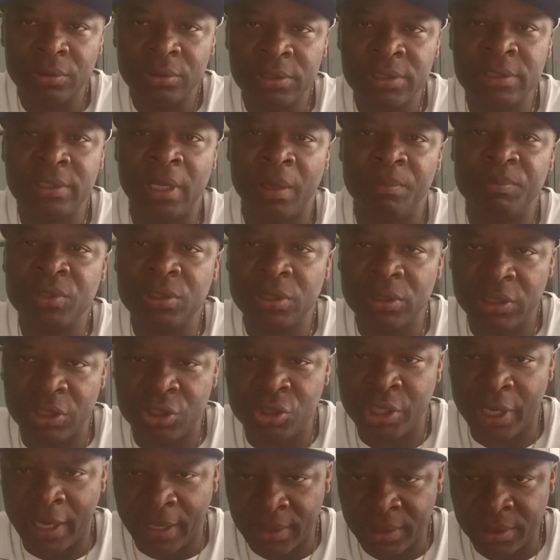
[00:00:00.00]
step to the
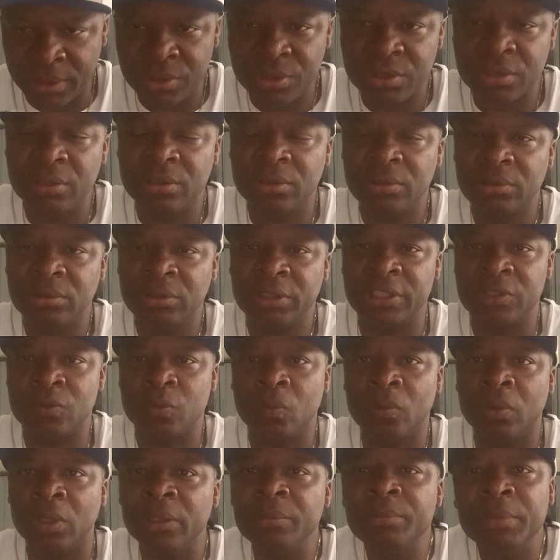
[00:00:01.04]
challenge, this
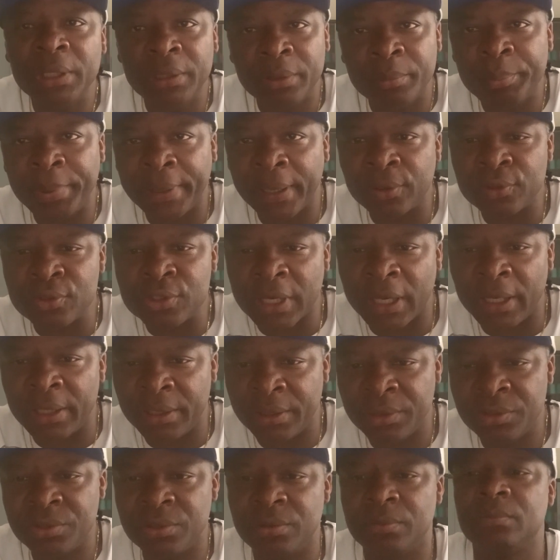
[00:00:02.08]
£1 million
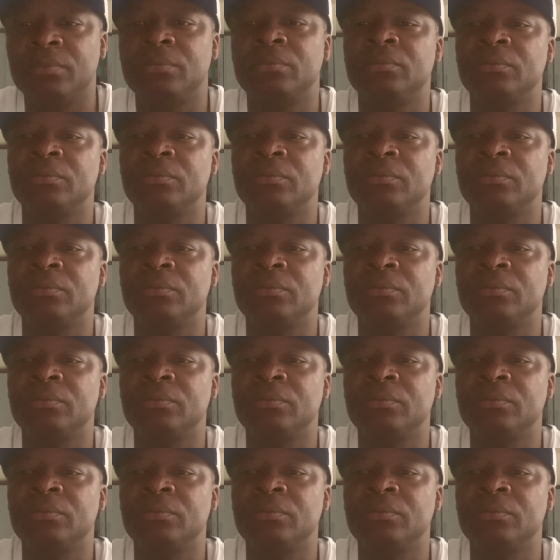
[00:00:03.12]
challenge,